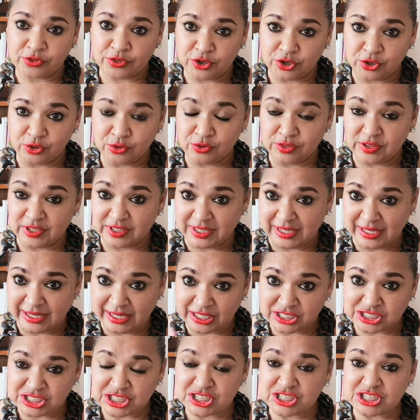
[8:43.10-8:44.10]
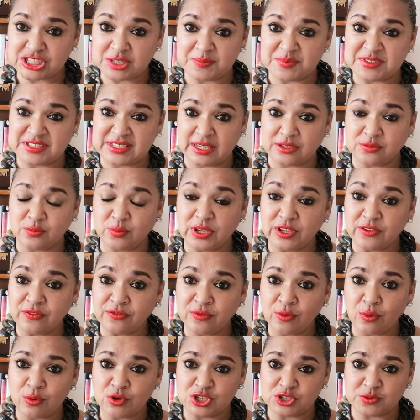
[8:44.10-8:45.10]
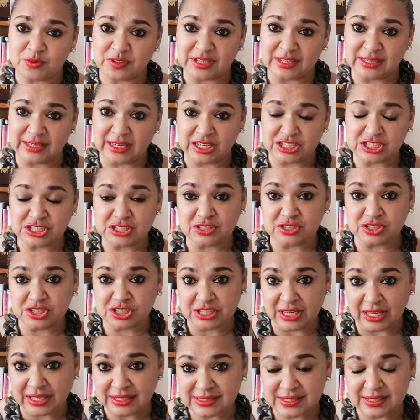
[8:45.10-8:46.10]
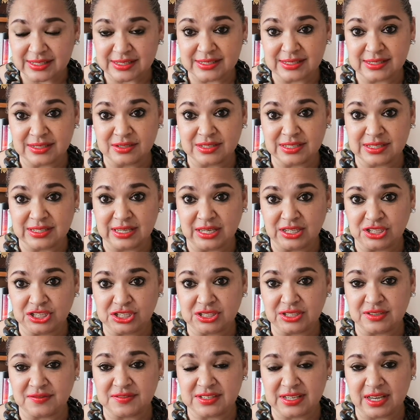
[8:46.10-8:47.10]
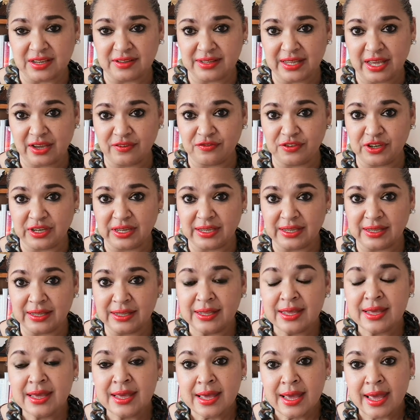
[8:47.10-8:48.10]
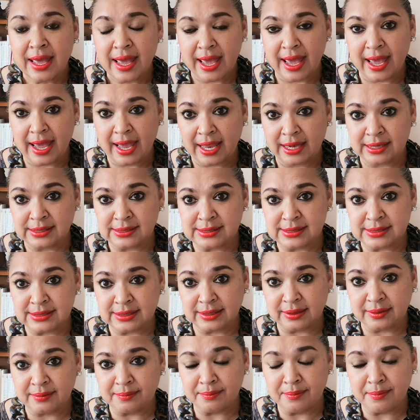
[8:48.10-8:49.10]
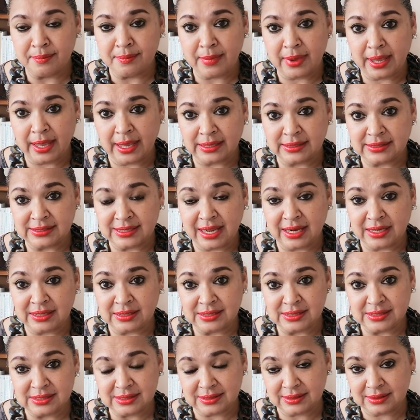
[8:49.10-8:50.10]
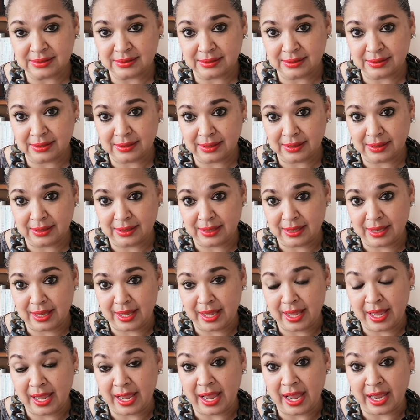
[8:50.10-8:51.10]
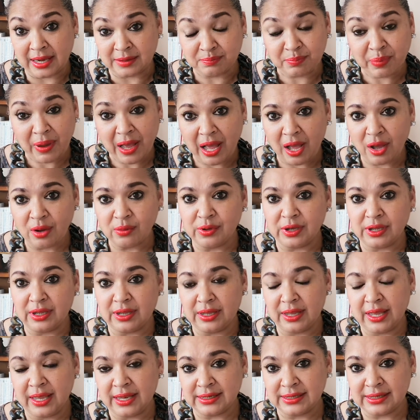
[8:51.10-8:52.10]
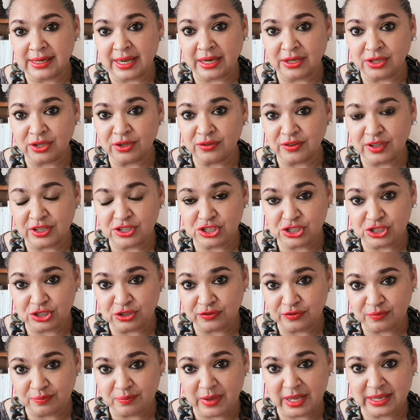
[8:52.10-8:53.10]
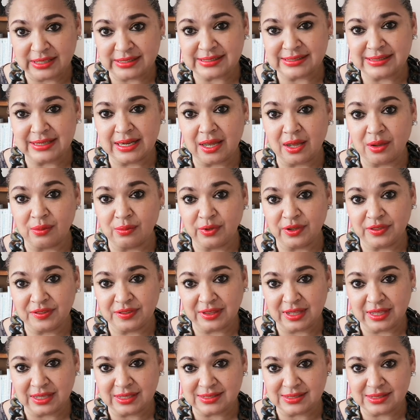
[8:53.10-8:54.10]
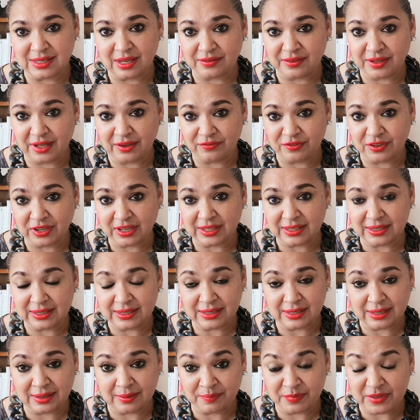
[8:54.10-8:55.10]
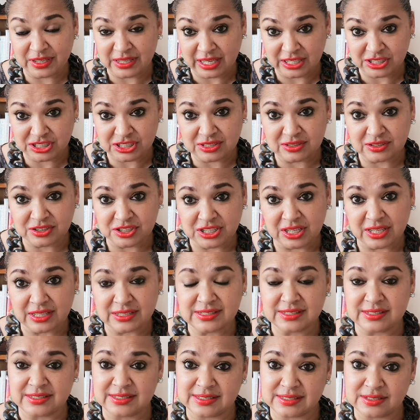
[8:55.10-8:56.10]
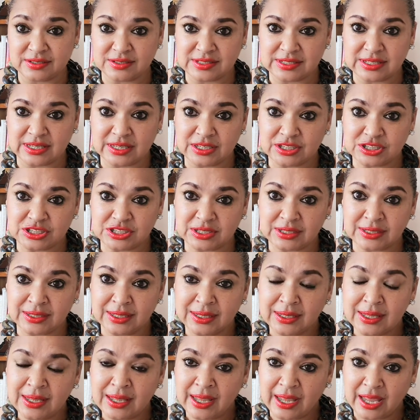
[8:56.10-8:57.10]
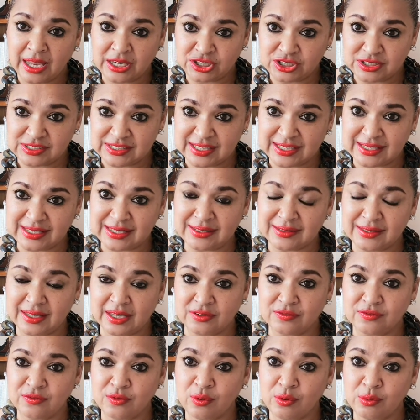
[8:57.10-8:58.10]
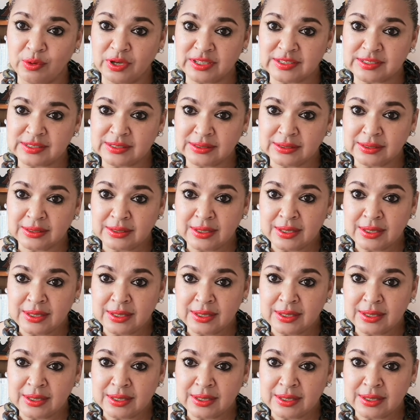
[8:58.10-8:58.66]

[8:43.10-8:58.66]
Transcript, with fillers: through the relationships that we forged with the National Shelter Association of South Africa and um, and and and power and i know that you've met now with the south african um, the national shelter association and you're taking that forward